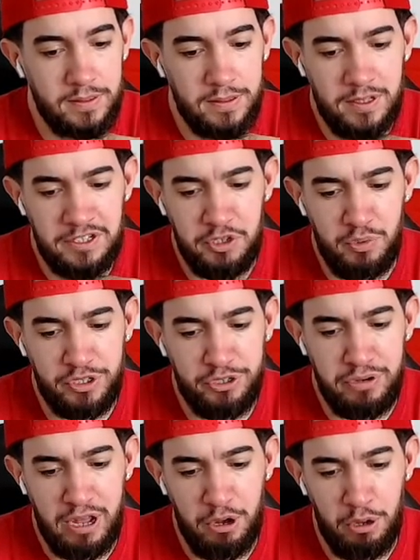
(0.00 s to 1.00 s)
Let's see what you
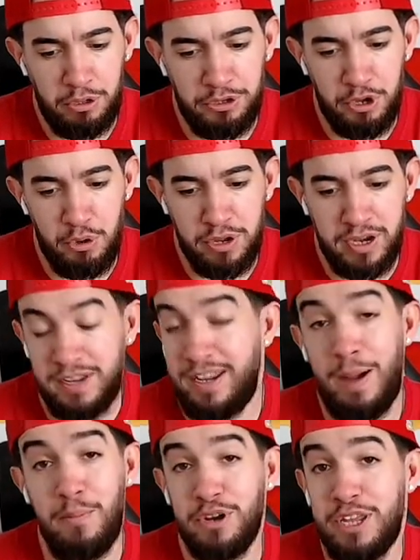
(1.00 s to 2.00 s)
got, Oladokin. Yeah,
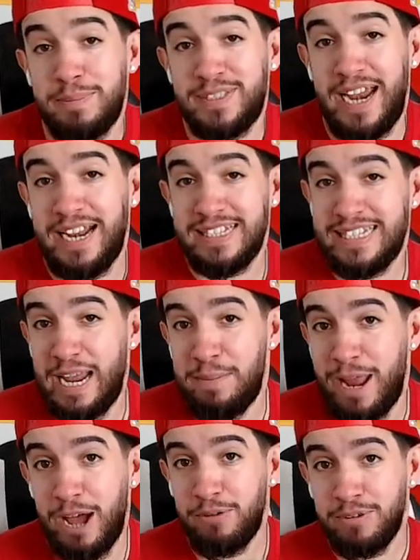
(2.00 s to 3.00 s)
I'm going to keep saying his name
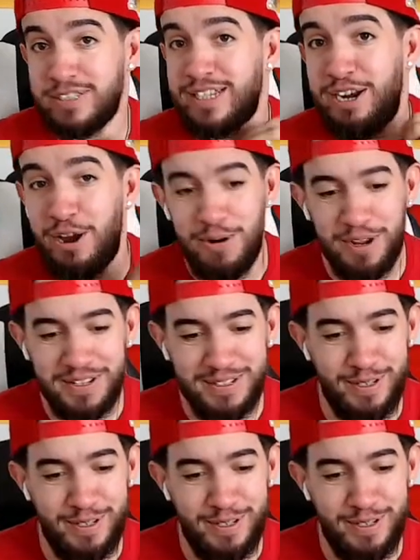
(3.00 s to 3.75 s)
now because I know it.